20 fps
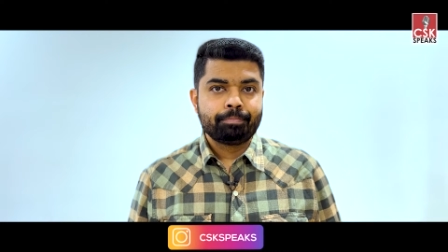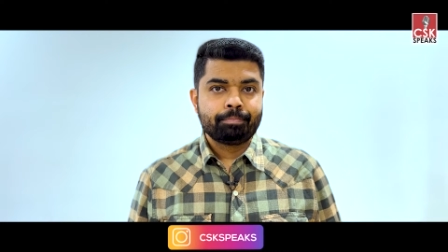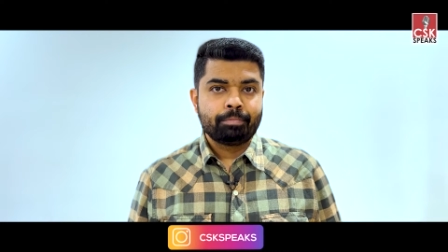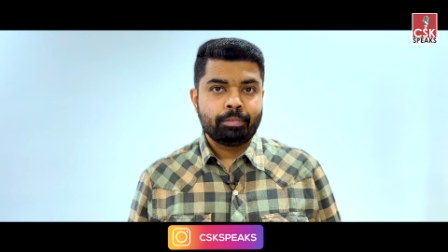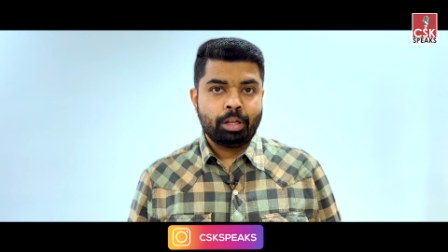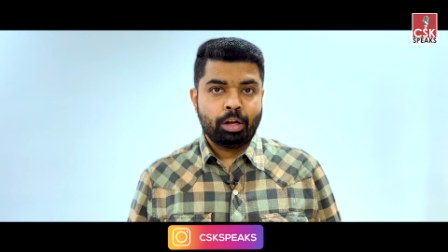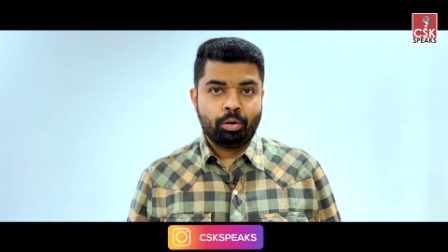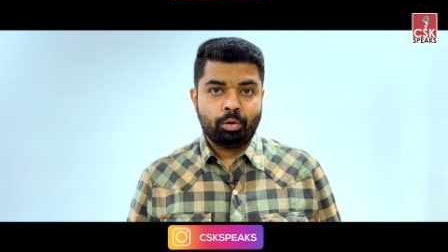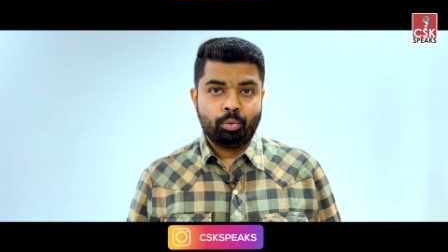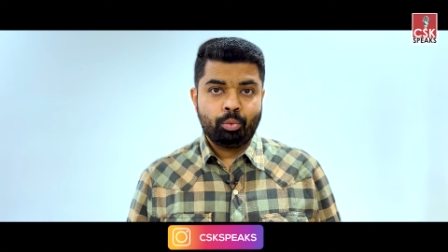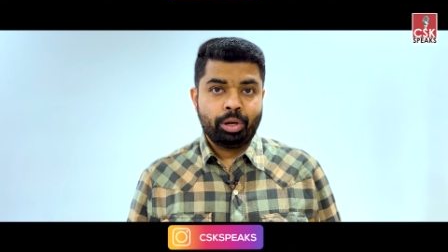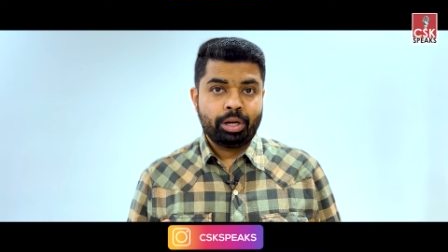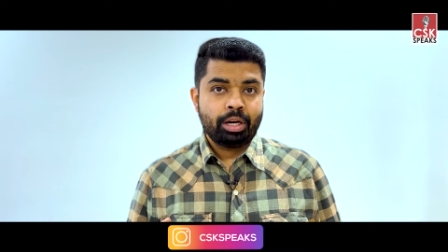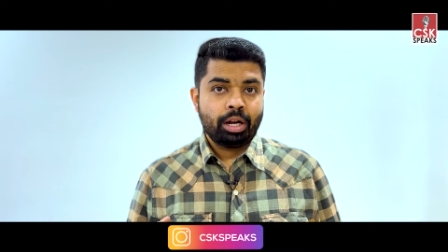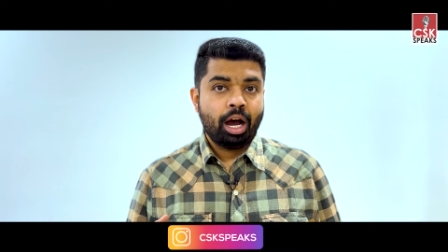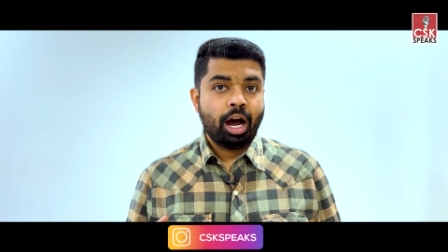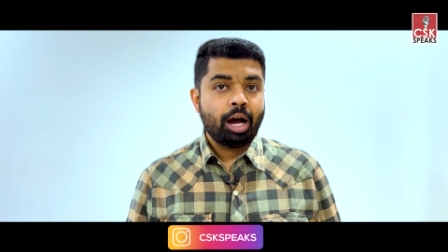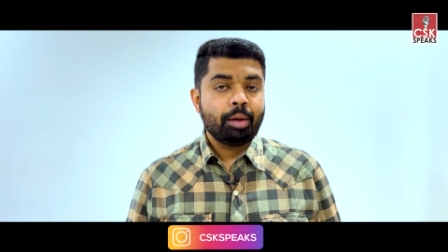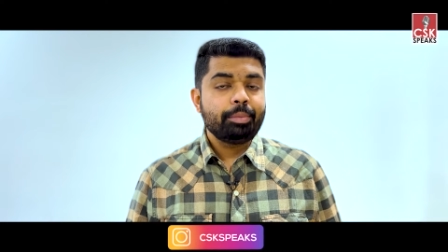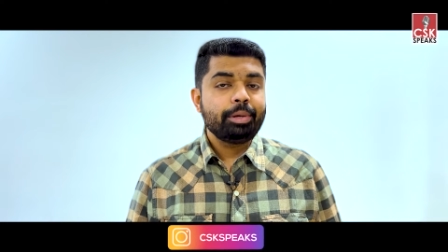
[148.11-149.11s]
Now when
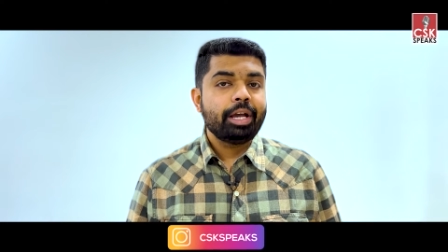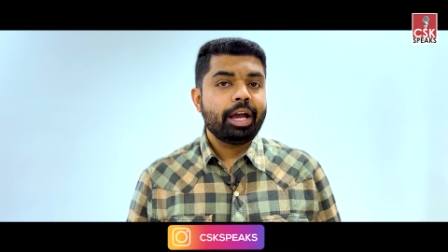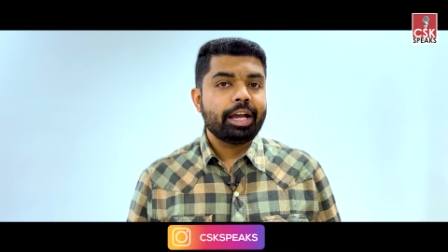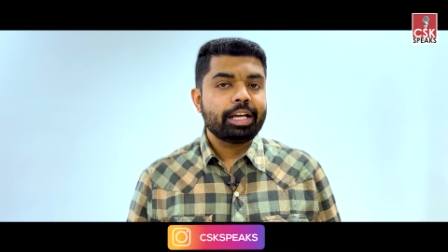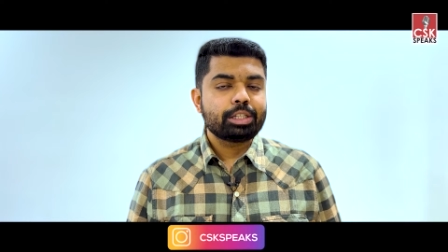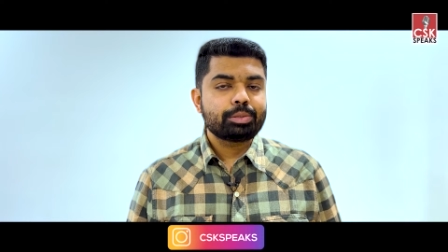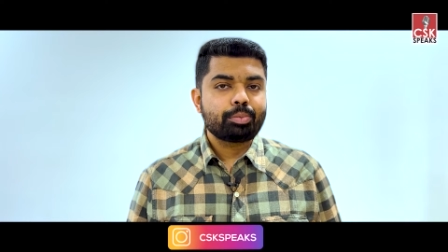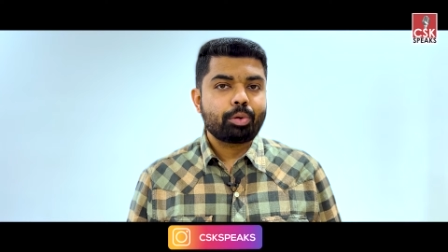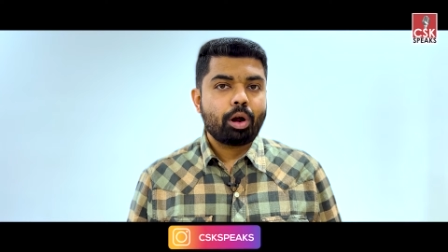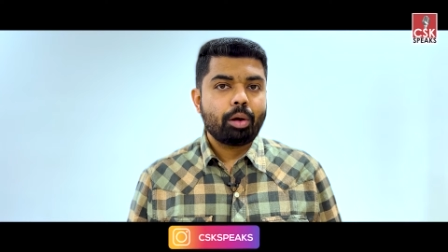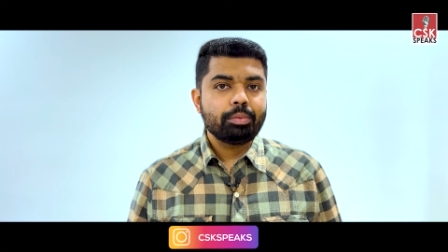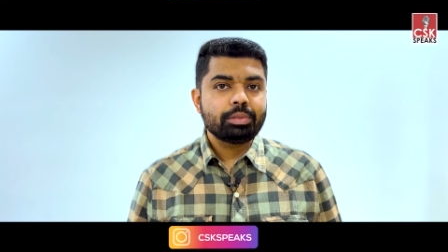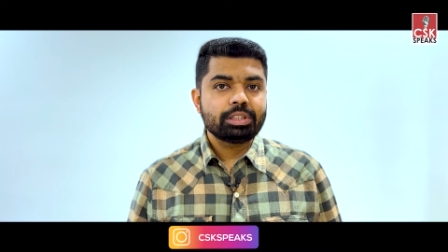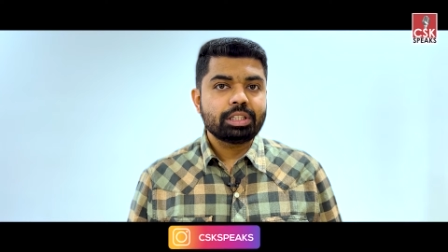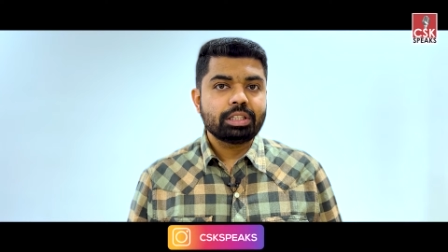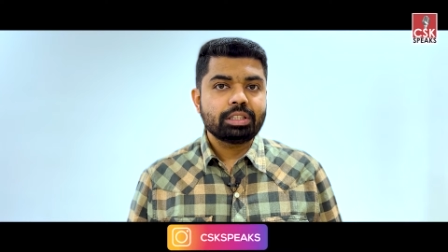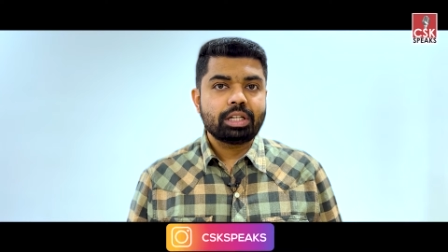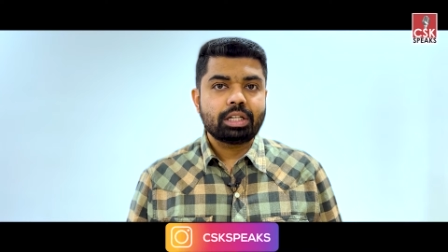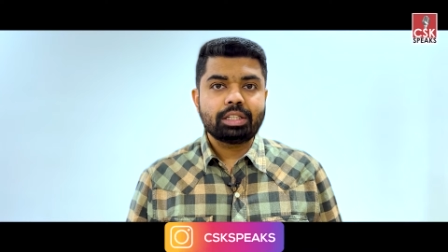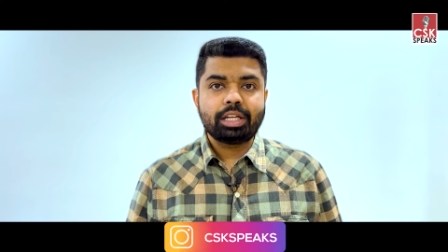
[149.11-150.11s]
RBI is
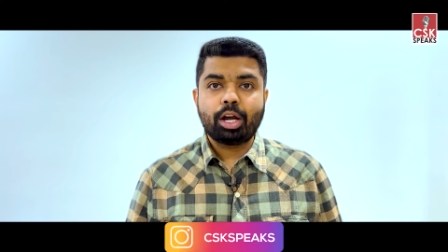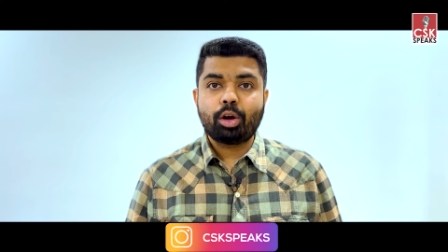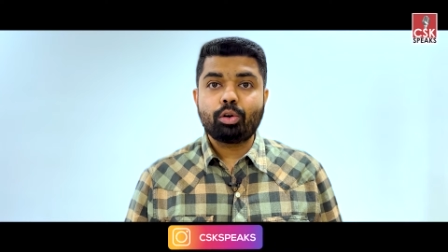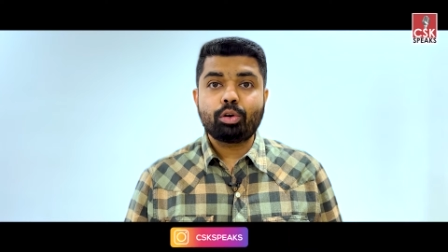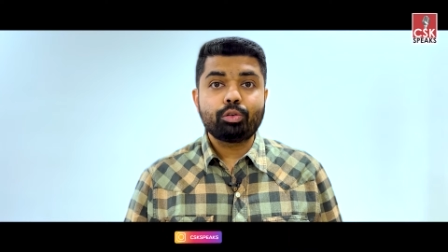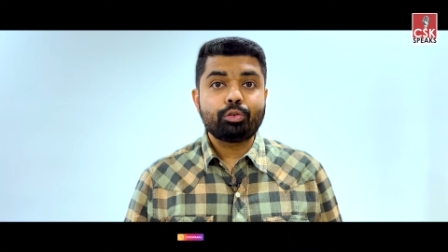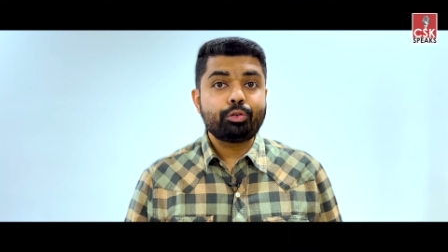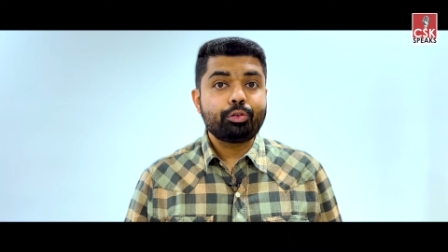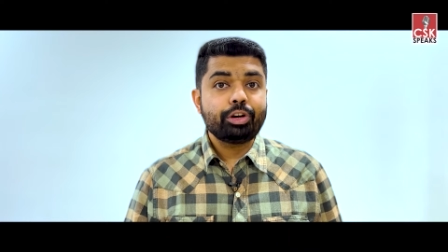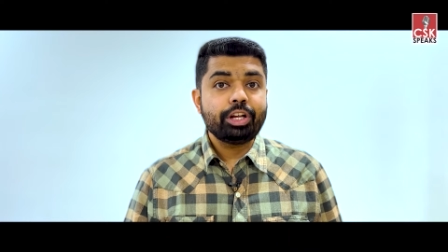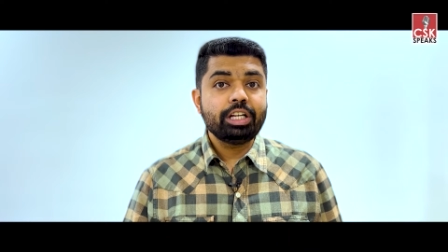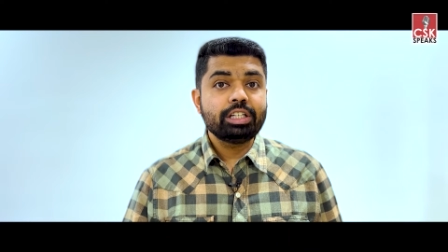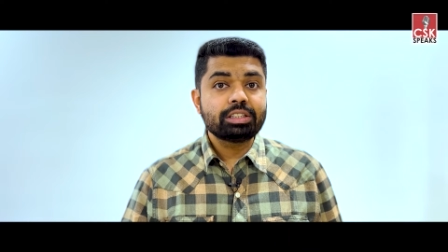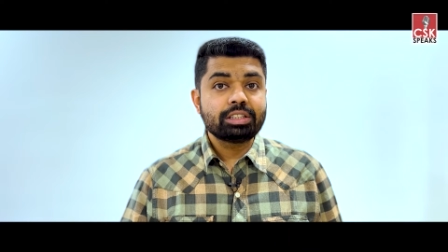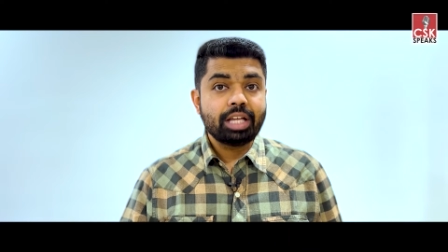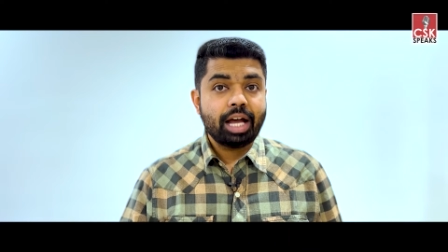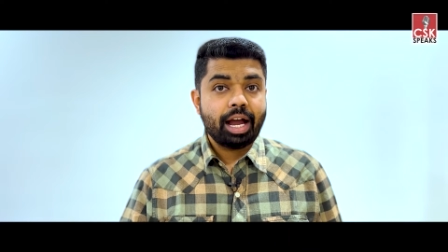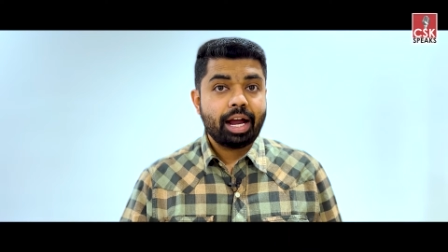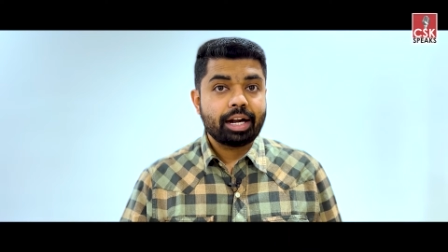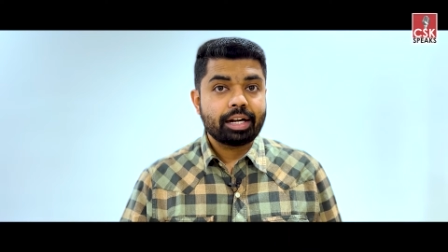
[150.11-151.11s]
promising that they are going to freeze
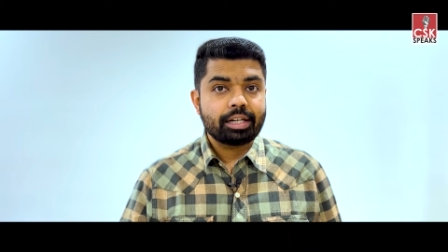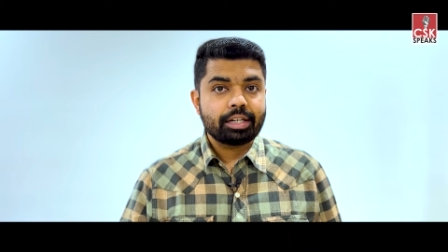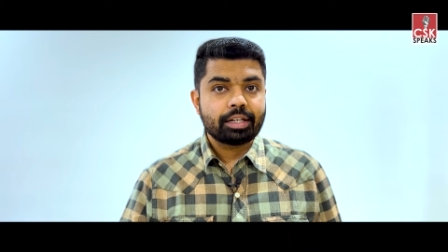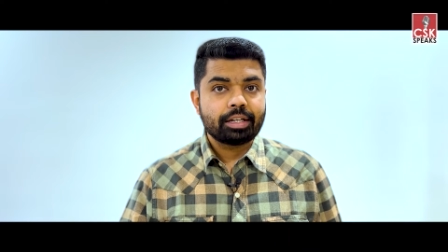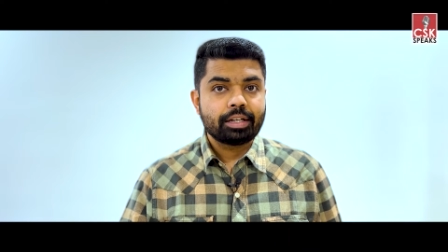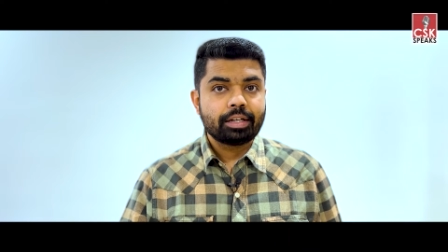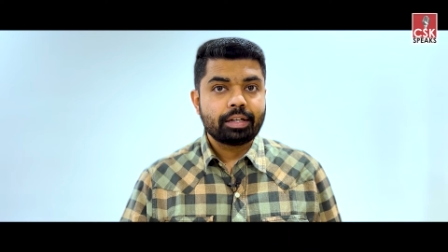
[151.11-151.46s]
that,